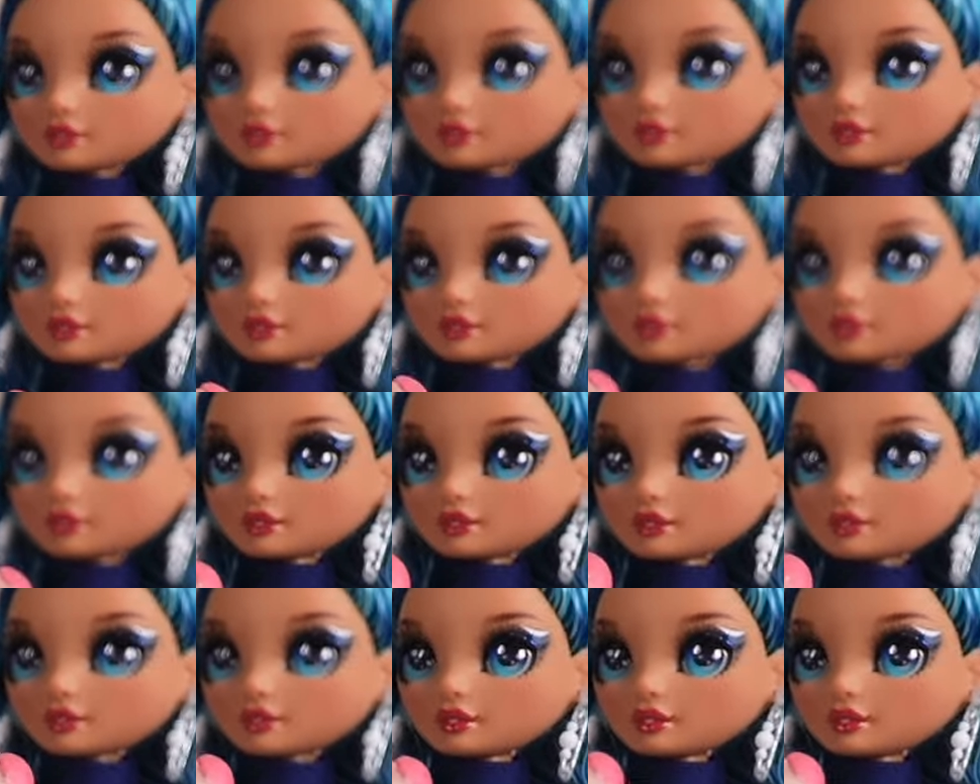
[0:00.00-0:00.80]

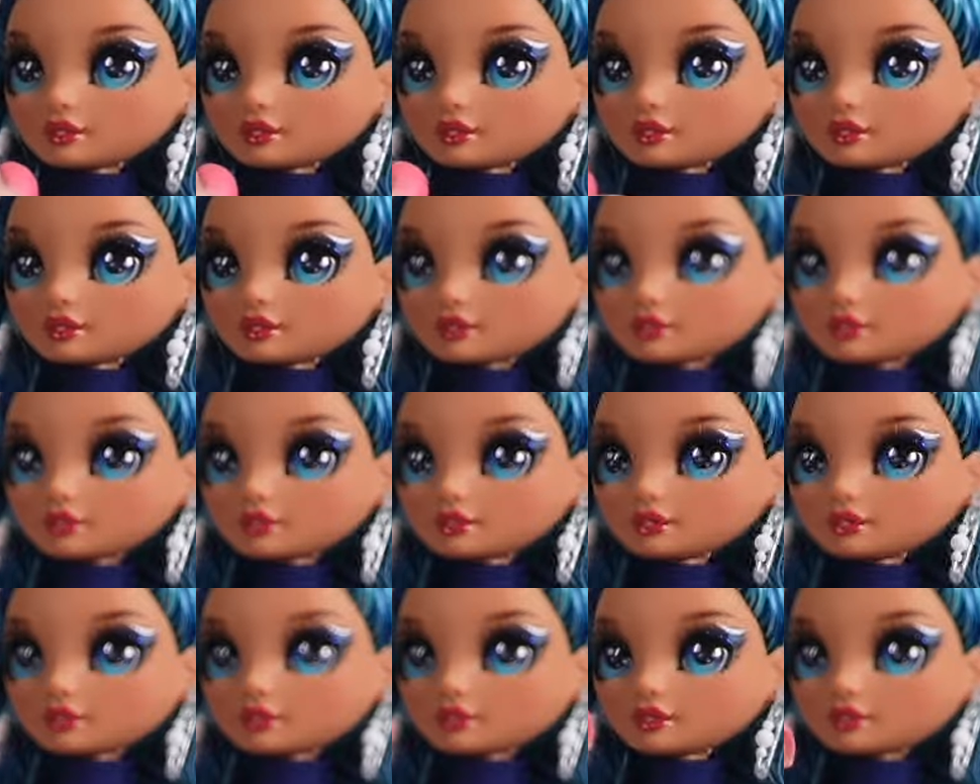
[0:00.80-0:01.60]

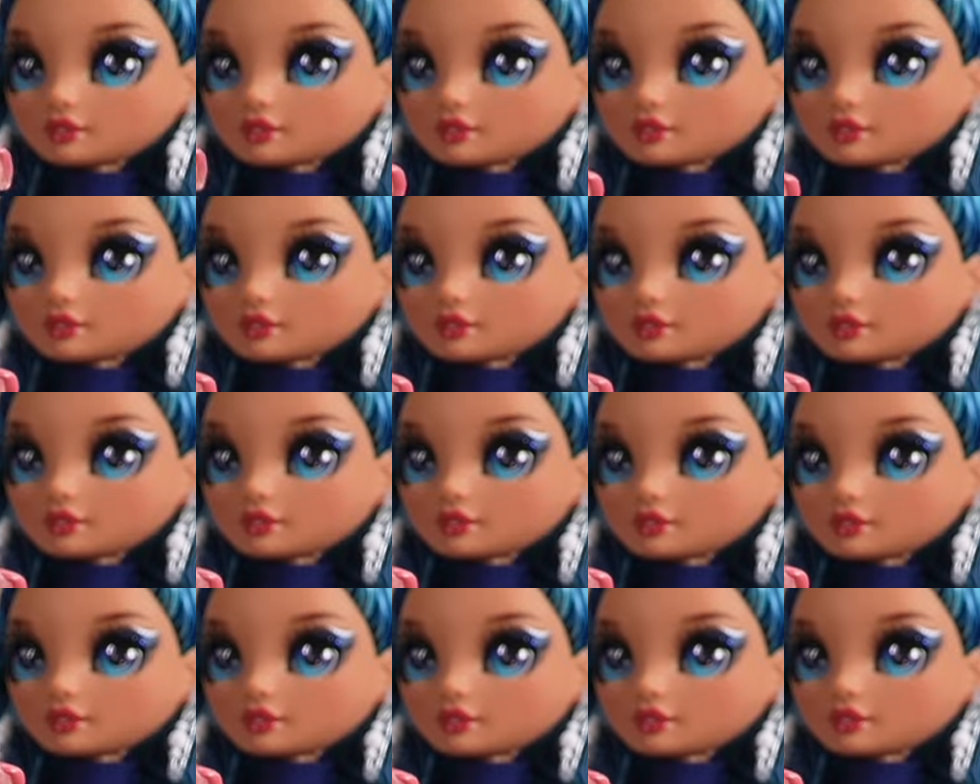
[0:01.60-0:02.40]

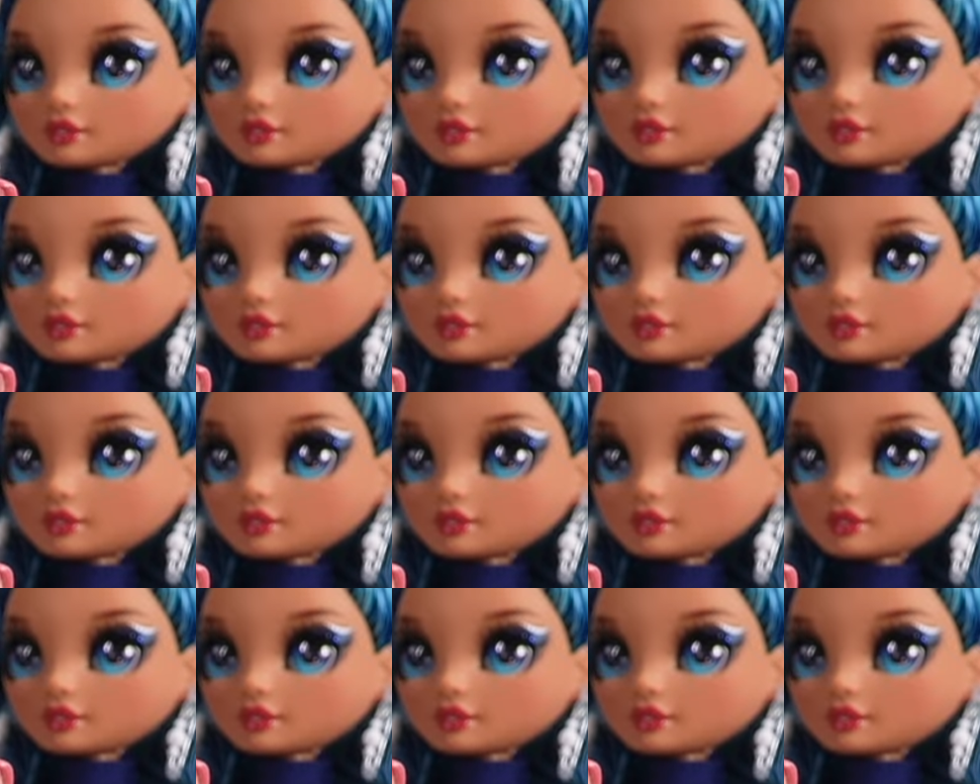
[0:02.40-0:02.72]
Nothing is said.